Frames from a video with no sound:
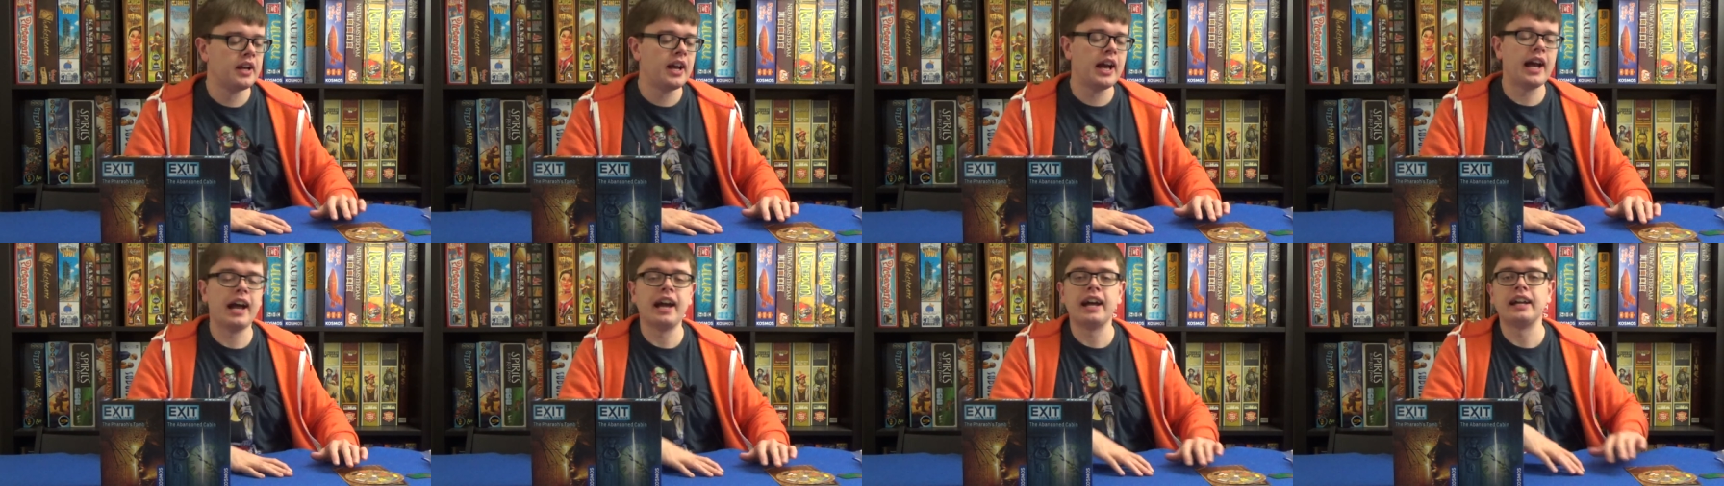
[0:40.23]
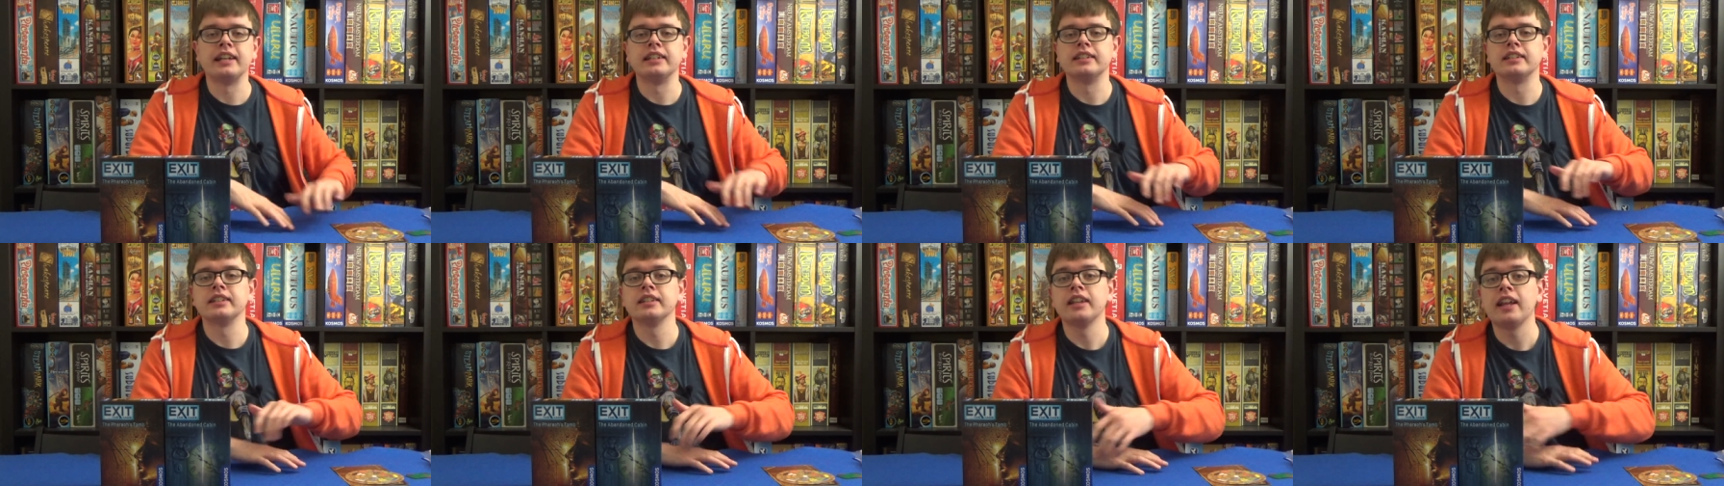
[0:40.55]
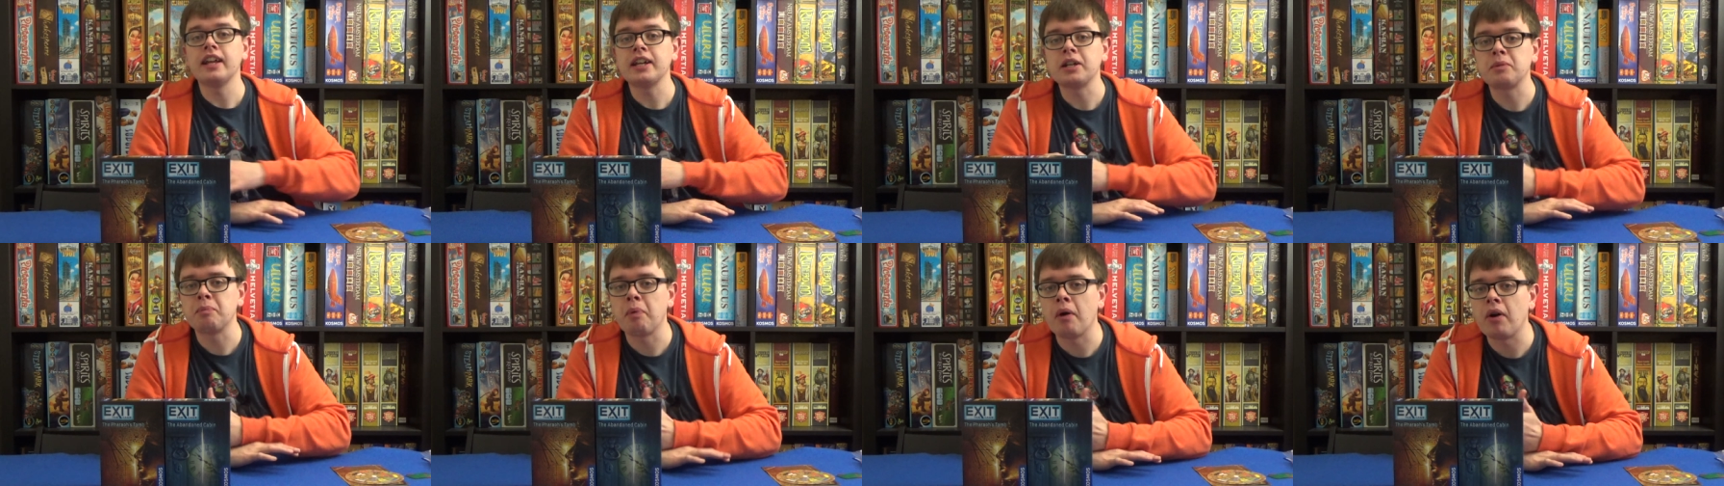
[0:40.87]
and
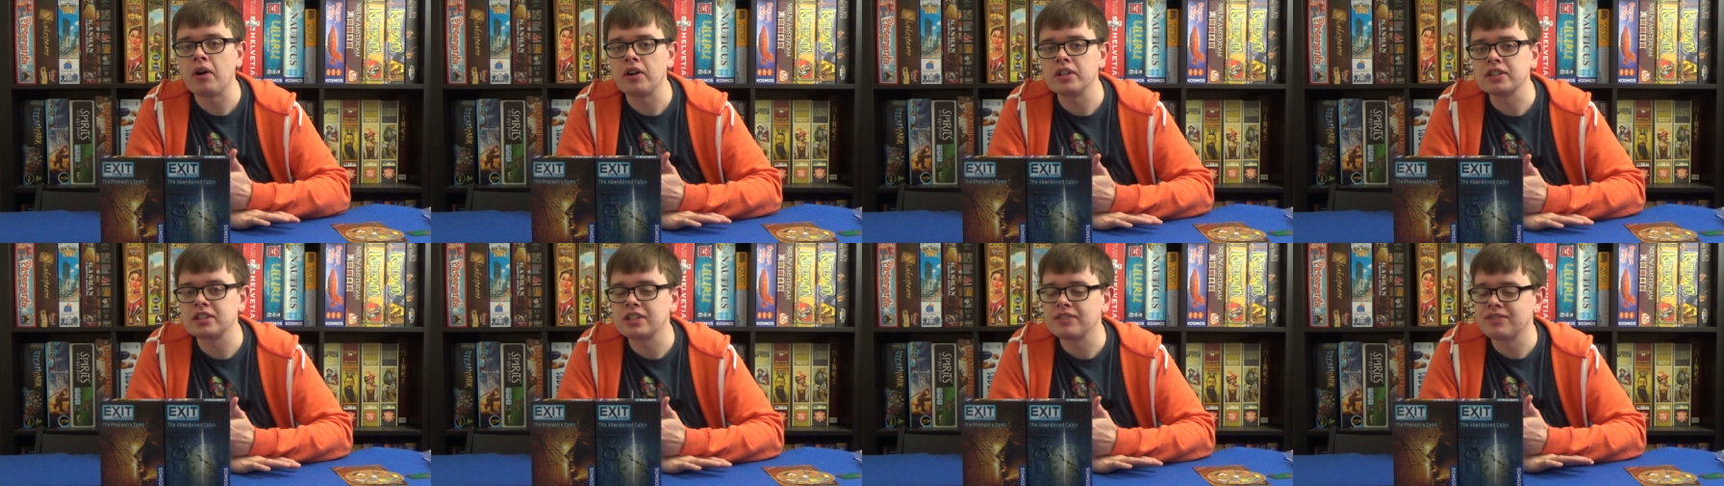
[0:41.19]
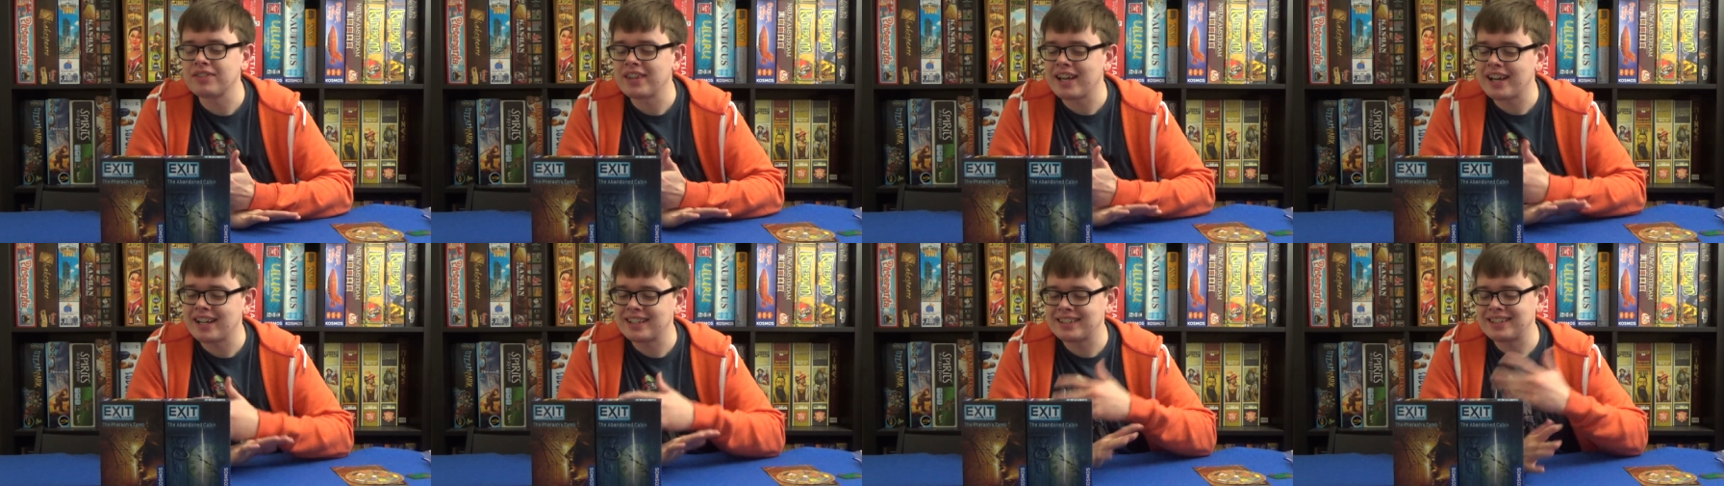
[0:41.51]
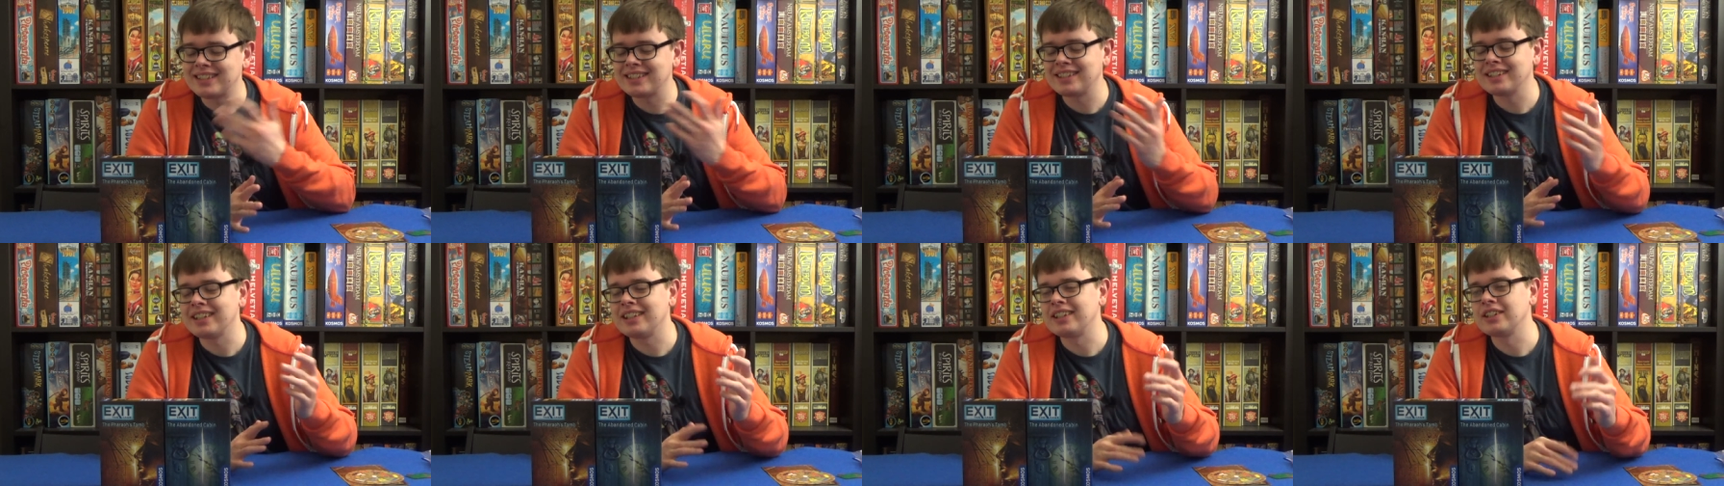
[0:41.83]
liked parts of that,
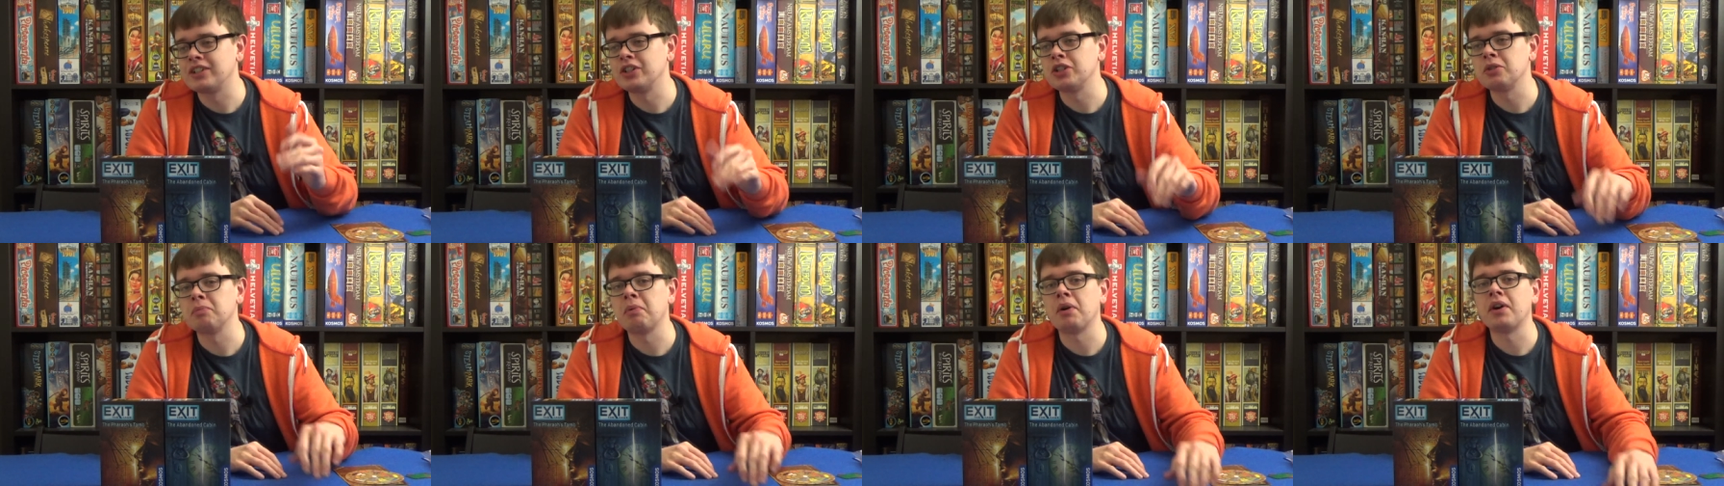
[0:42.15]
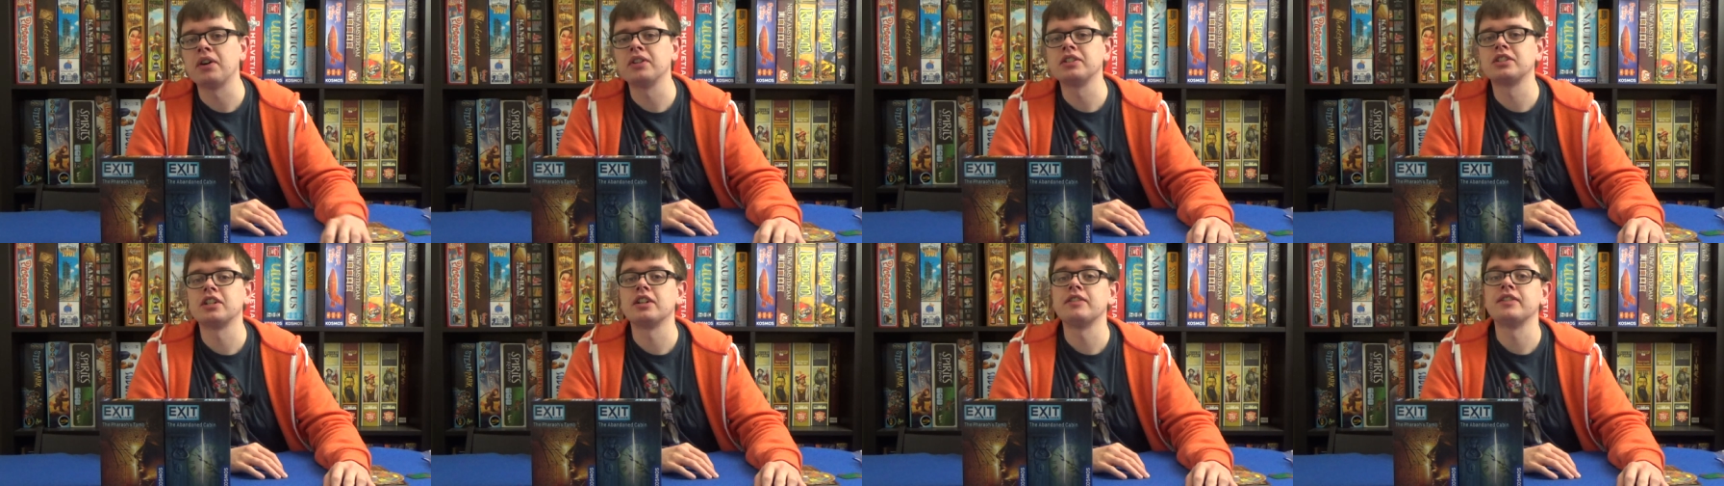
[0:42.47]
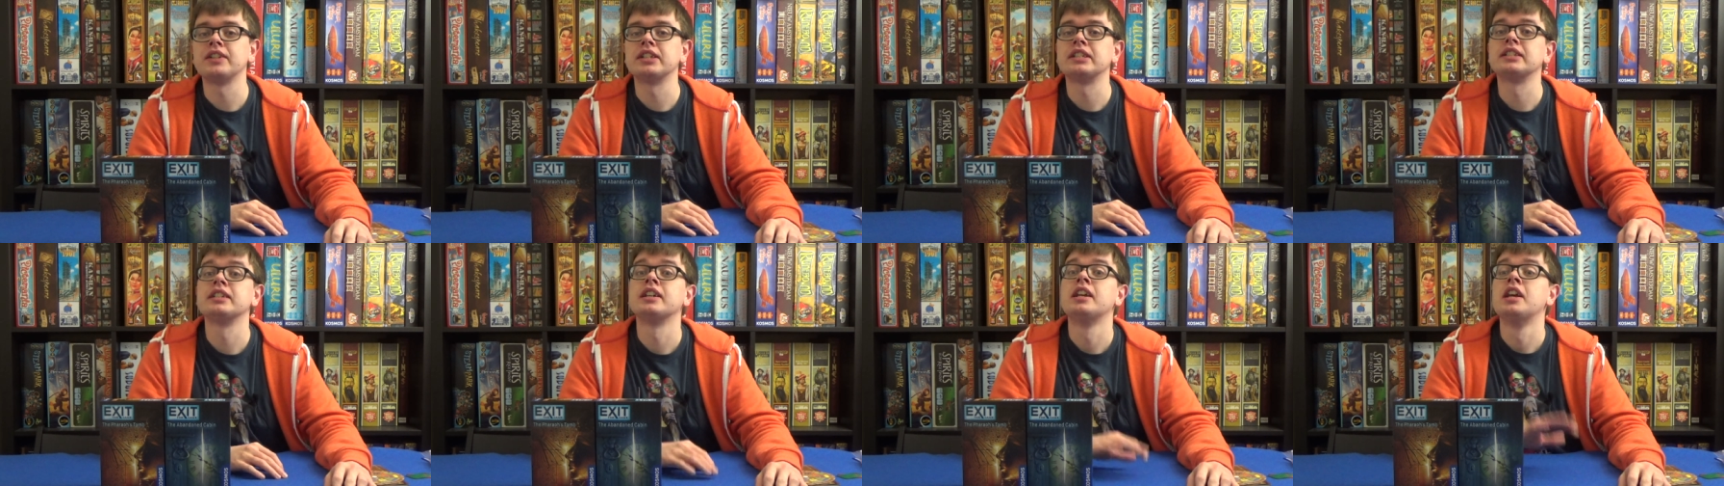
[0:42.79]
didn't like other parts of
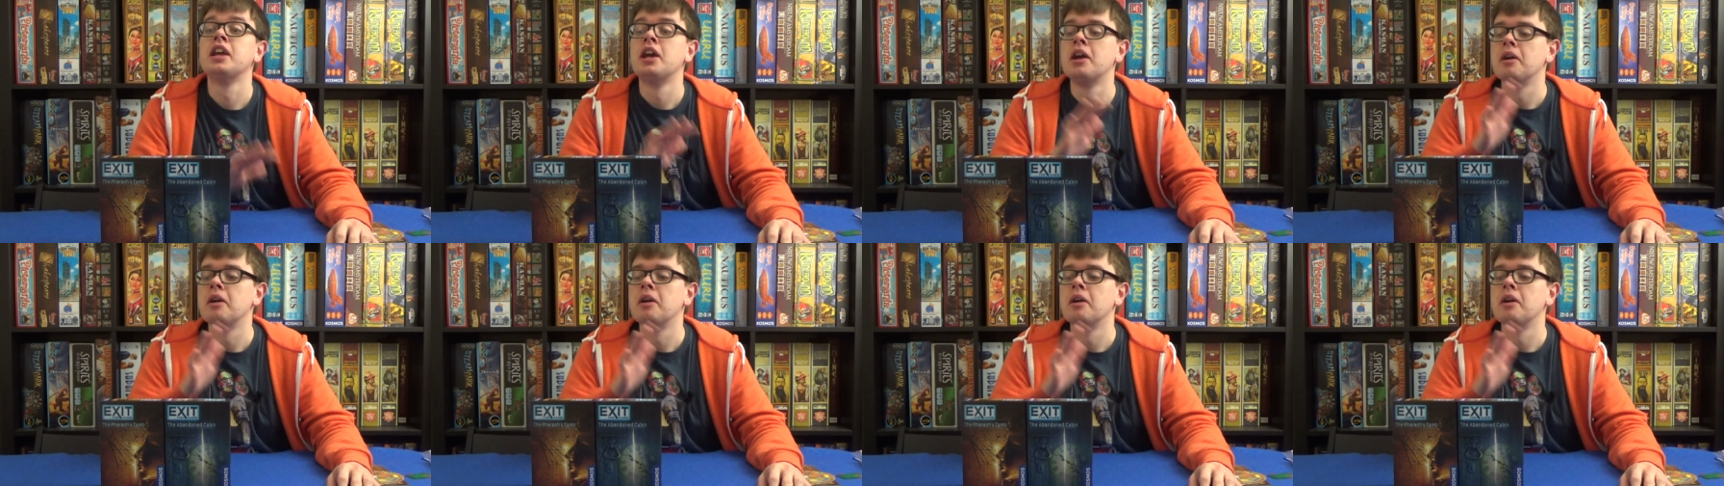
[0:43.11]
it,